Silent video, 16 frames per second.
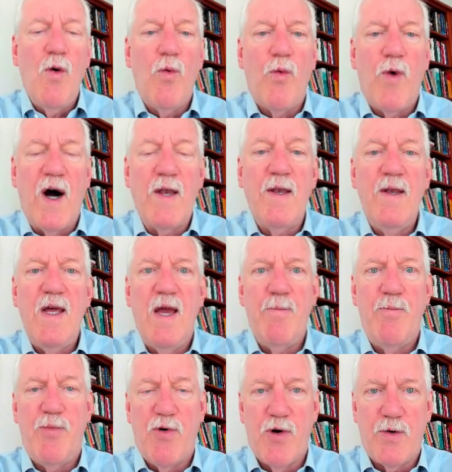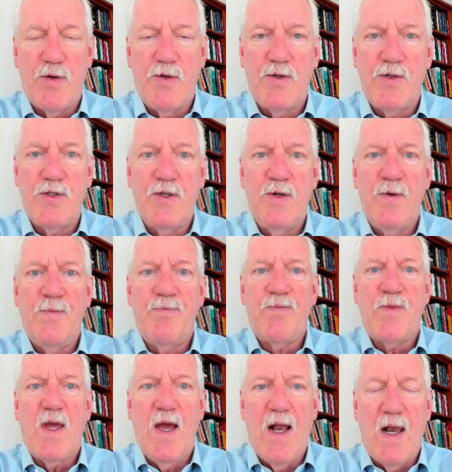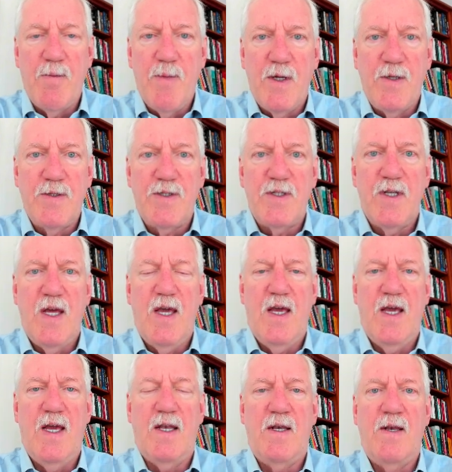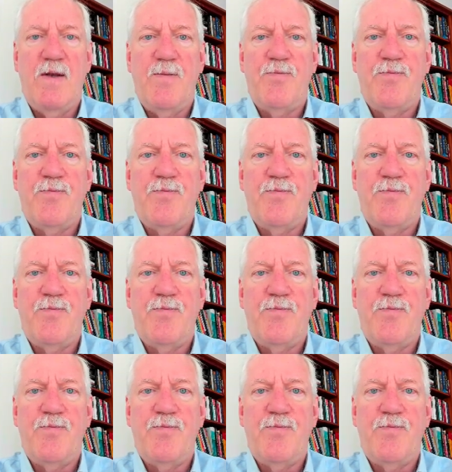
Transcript: one important element in